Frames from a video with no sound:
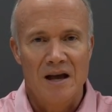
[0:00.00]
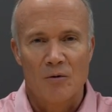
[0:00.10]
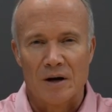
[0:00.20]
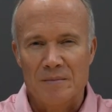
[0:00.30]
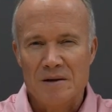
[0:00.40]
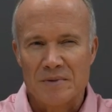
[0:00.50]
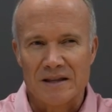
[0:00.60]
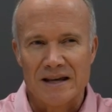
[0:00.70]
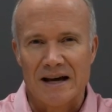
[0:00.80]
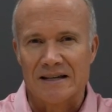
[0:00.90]
What I mean by
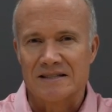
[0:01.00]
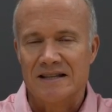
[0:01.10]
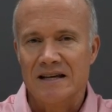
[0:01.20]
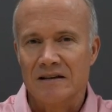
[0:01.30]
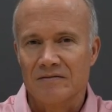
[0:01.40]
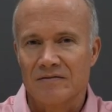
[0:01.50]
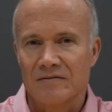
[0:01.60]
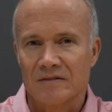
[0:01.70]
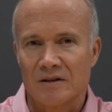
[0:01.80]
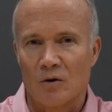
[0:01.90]
that is think of
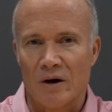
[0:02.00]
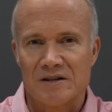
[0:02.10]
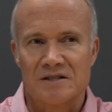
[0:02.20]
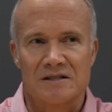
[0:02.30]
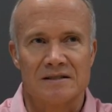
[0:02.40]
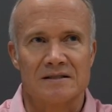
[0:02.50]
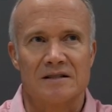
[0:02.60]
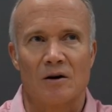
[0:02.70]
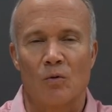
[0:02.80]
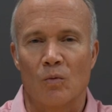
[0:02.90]
the questions,
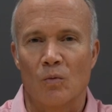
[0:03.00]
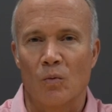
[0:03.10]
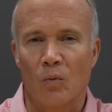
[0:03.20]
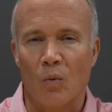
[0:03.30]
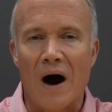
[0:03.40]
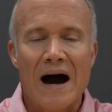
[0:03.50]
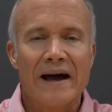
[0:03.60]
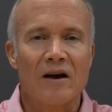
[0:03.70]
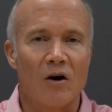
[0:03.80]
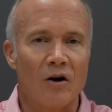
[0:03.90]
you know,
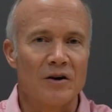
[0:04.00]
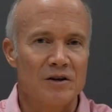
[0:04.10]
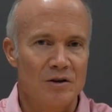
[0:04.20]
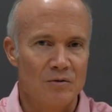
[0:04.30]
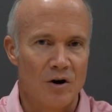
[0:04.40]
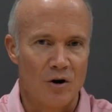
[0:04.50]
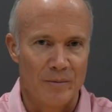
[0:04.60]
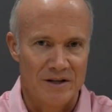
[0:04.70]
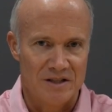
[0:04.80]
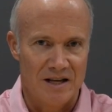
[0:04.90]
why are you
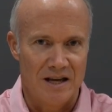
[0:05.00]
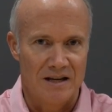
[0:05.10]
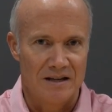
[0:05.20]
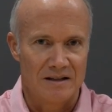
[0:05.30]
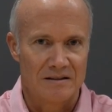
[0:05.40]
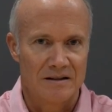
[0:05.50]
home educating?